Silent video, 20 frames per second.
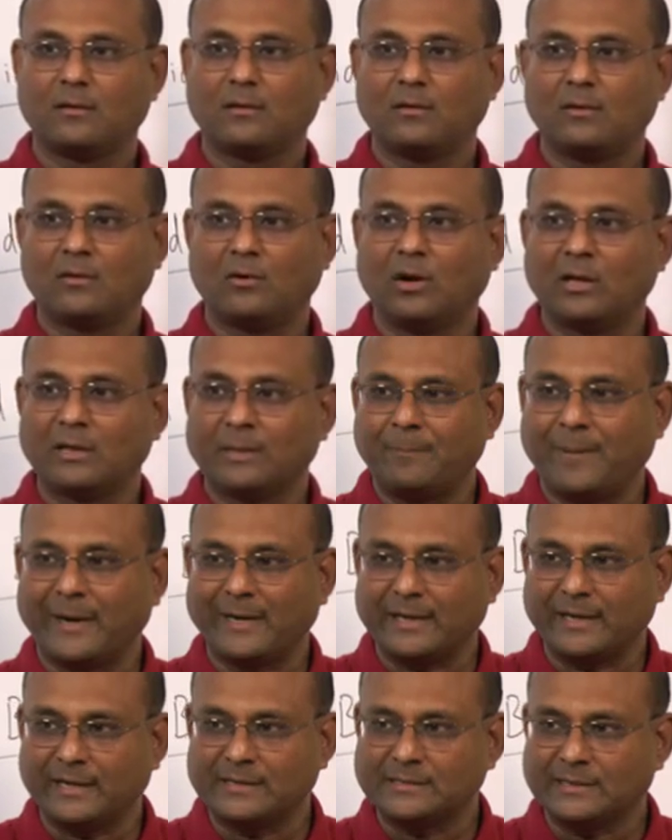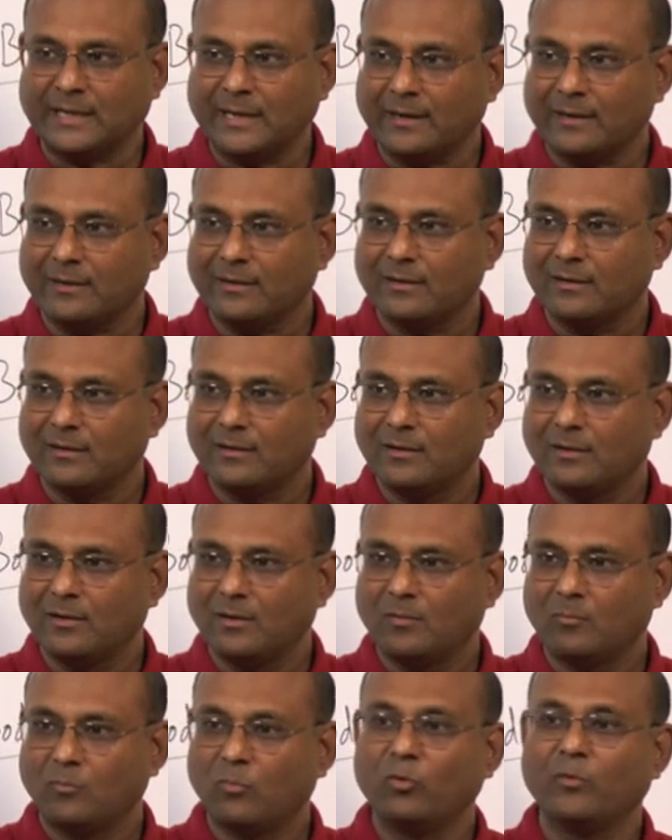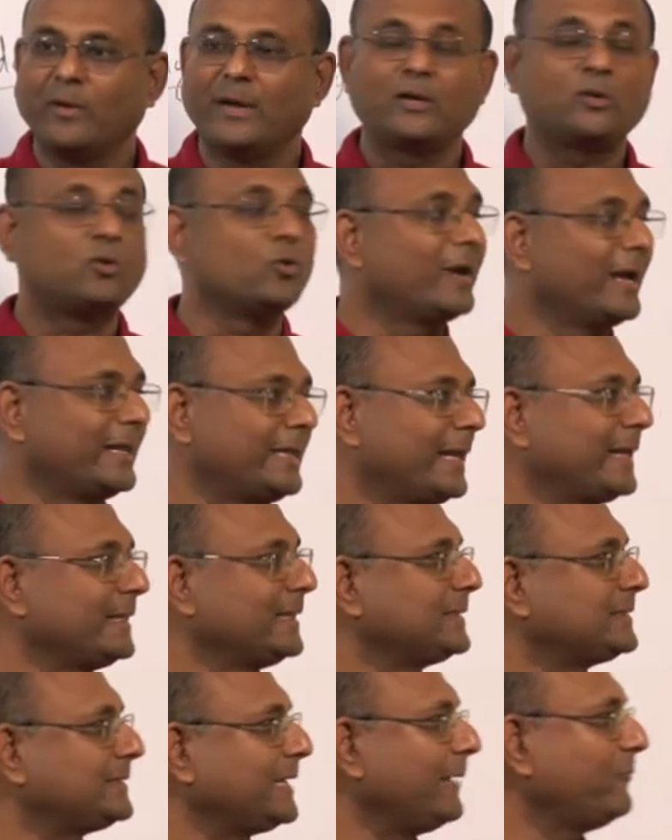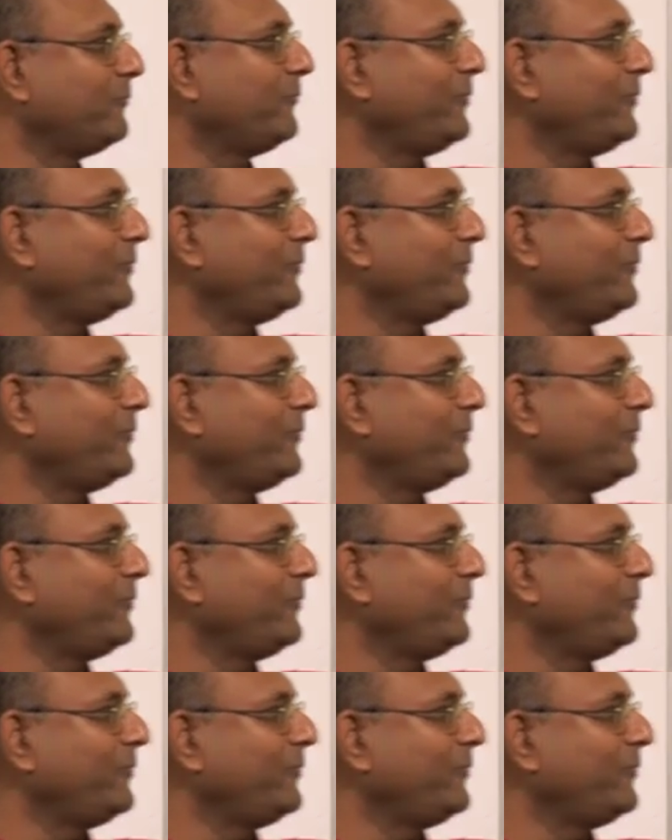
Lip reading: All the particles are moving together in the same